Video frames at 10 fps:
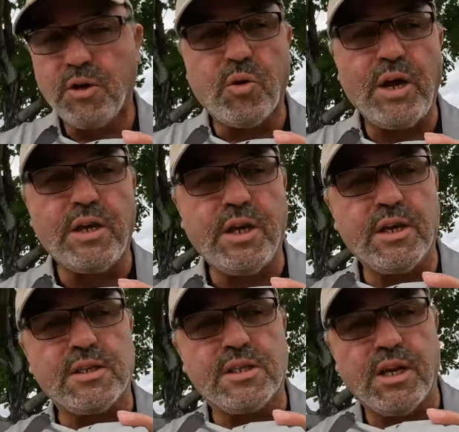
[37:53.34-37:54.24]
great
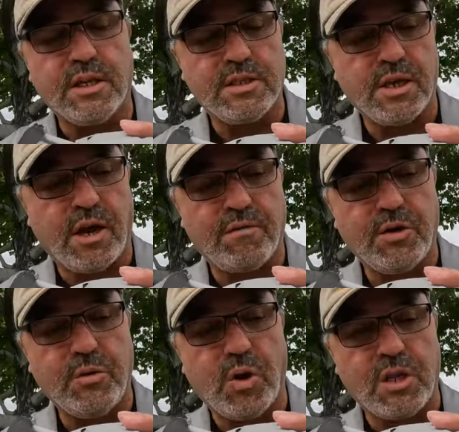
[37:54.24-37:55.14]
kits that
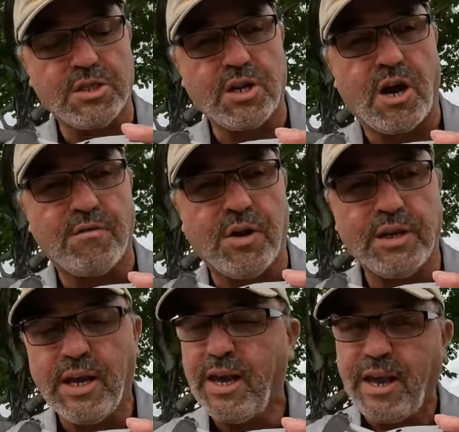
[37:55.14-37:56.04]
Freewell is
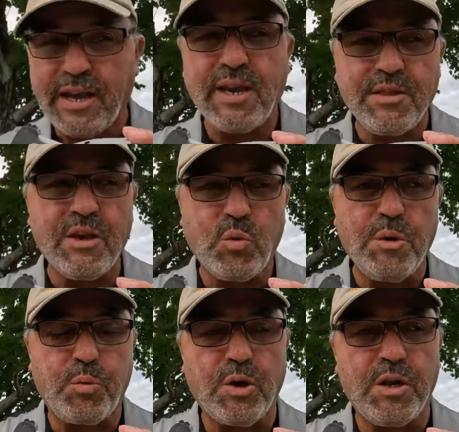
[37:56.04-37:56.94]
offering. And I think
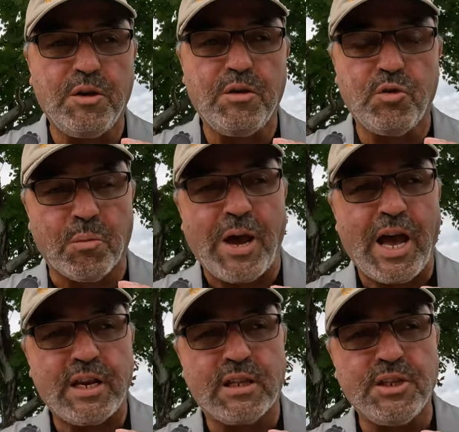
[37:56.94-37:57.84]
we pretty
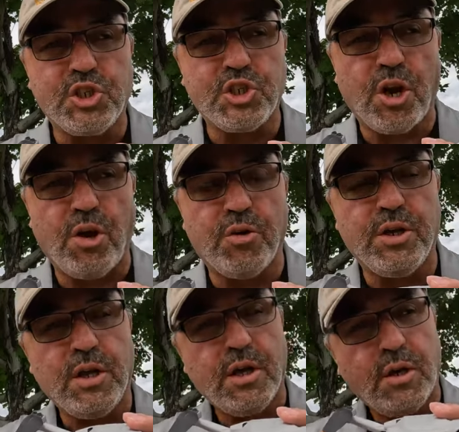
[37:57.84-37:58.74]
dramatically
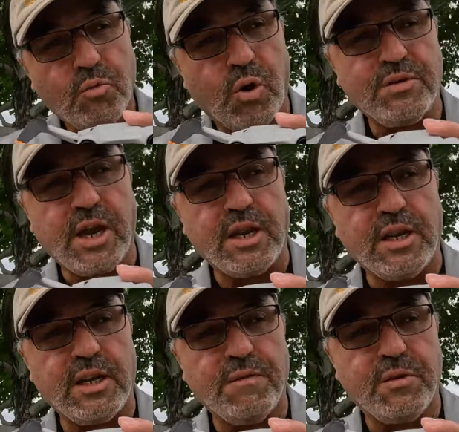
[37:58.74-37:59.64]
showed what that
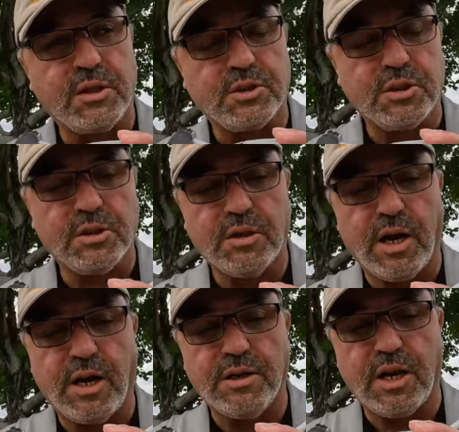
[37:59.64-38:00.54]
ND
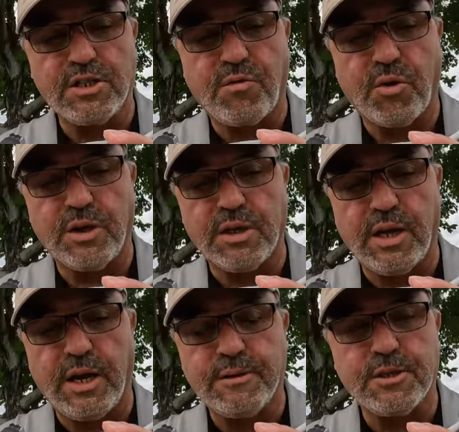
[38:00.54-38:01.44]
filter does for you today.